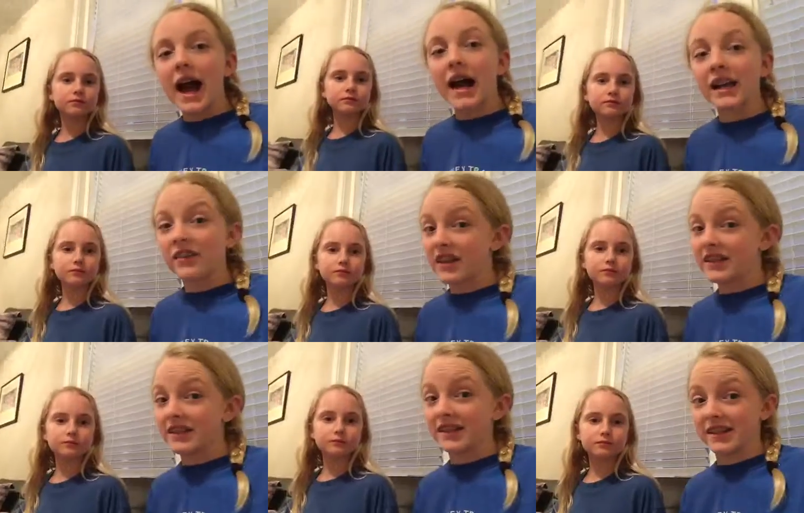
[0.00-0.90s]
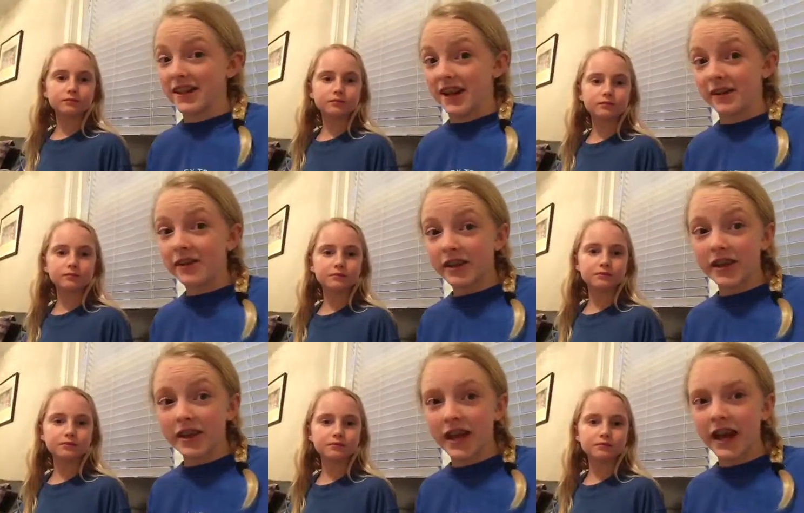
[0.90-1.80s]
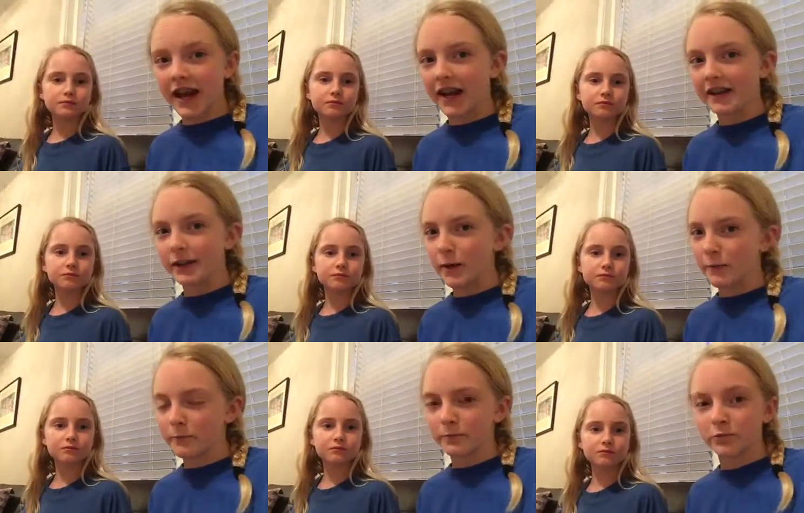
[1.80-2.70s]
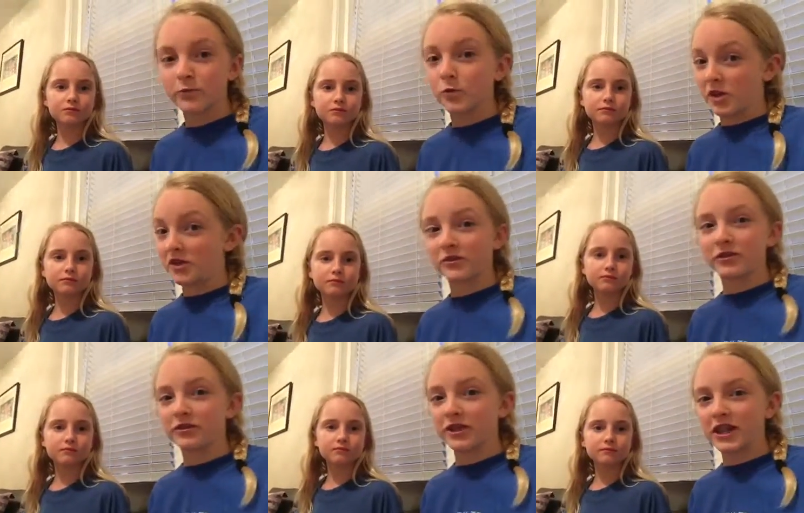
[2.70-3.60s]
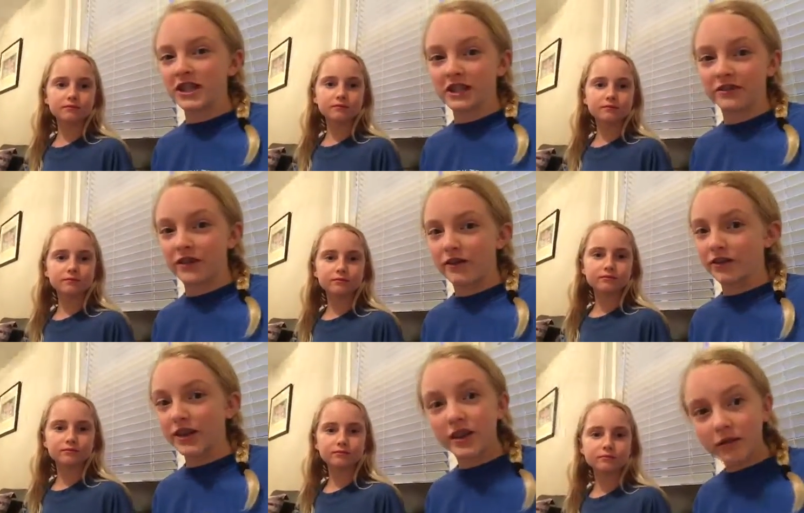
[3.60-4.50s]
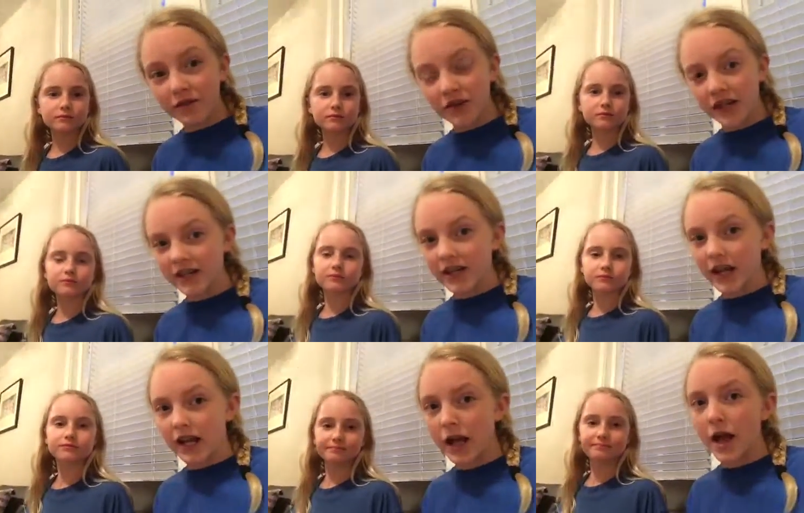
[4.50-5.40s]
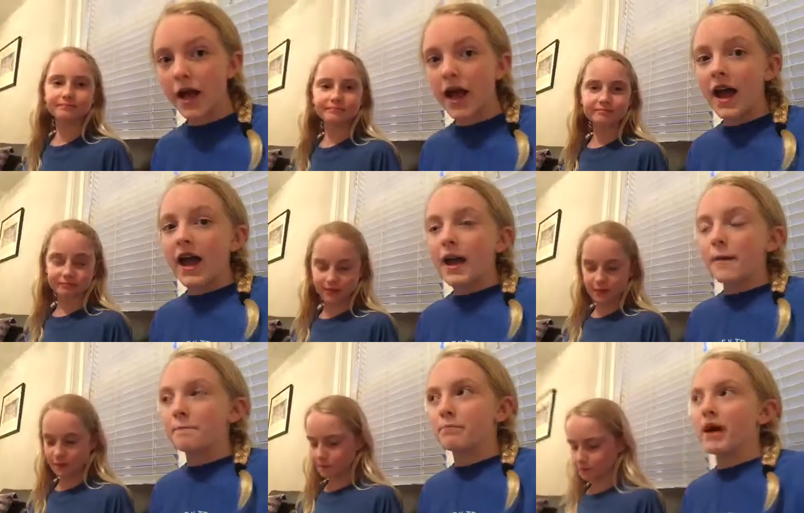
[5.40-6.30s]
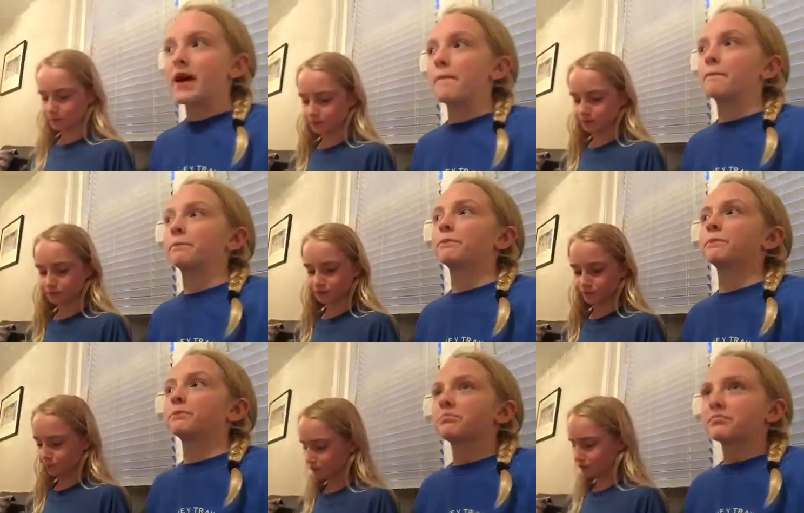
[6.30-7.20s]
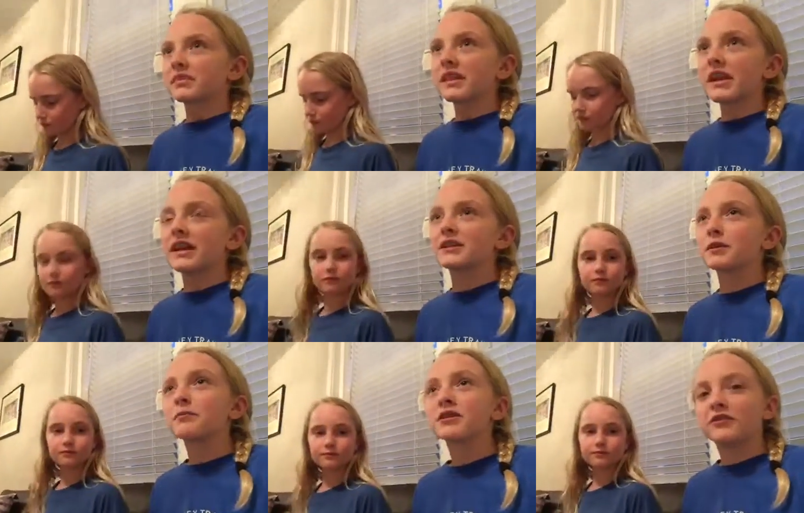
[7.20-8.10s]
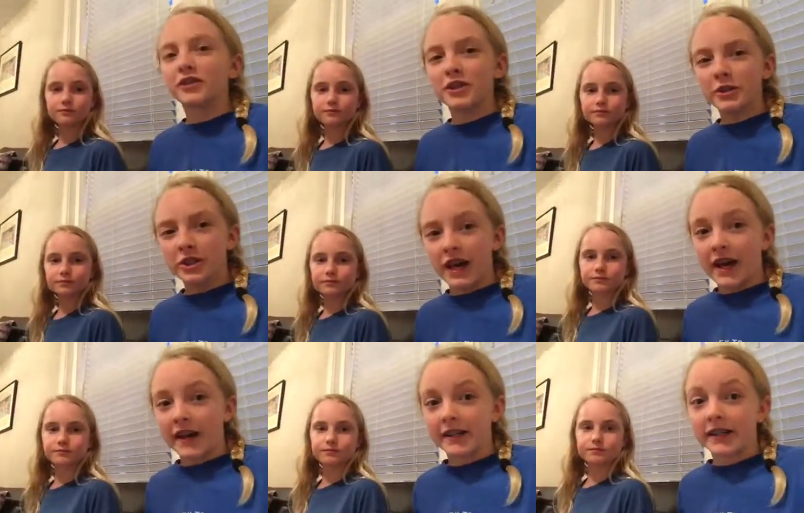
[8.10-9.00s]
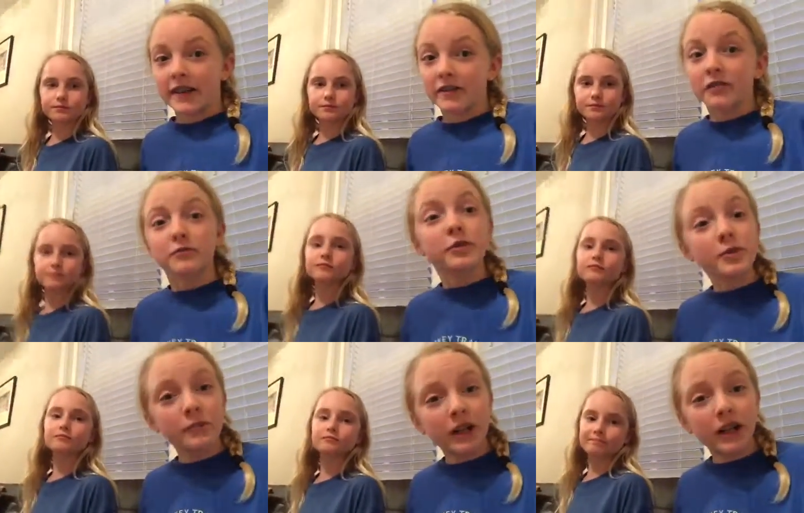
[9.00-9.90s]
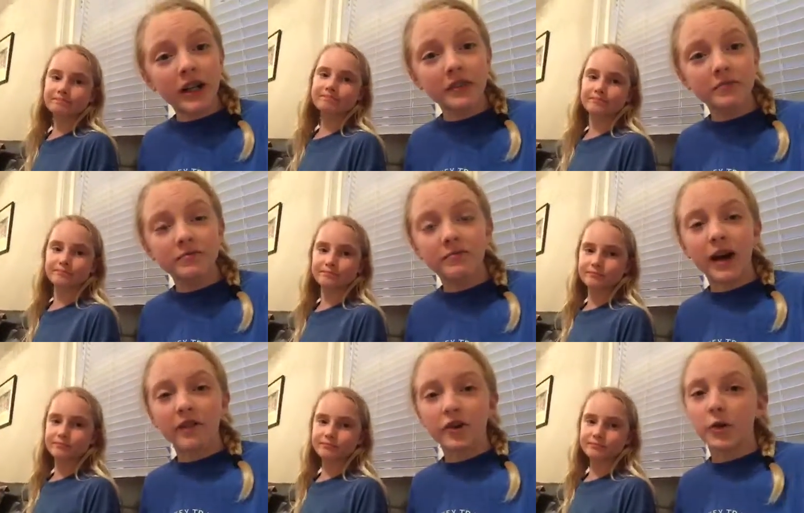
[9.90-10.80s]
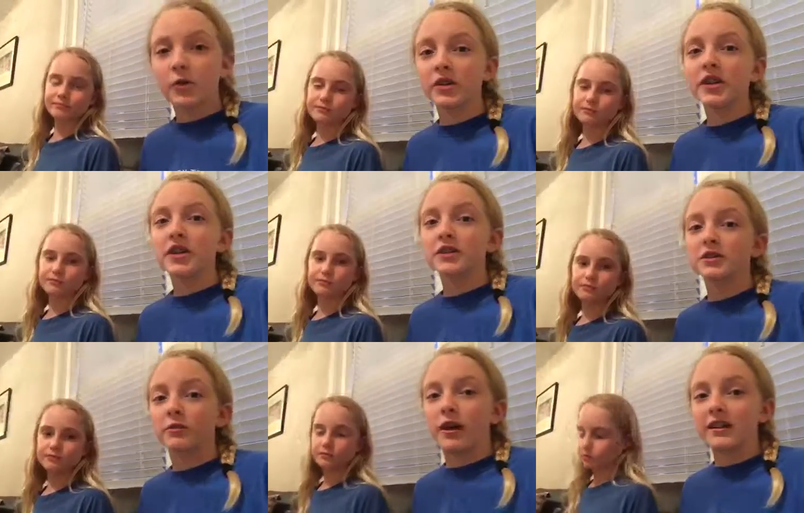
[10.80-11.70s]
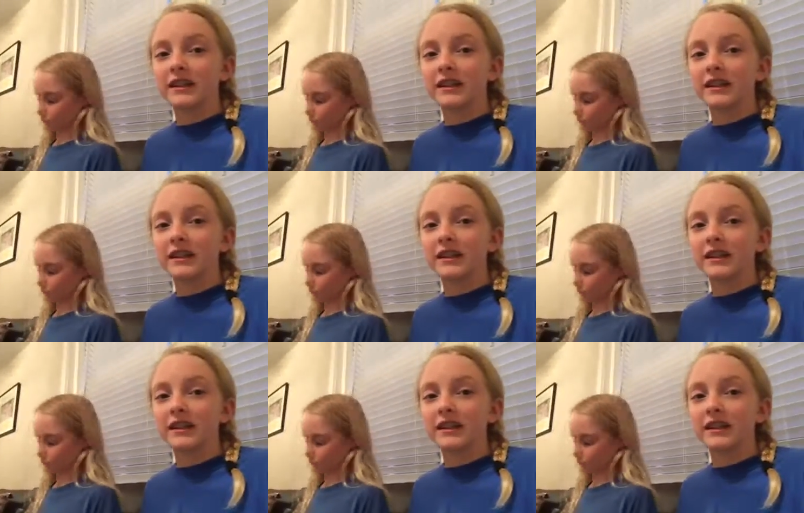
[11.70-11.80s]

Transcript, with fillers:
Speaker 1: I have edited the entire thing and had wonderful footage of everything we've done today, but I had so much footage that I didn't have enough room on my phone, so I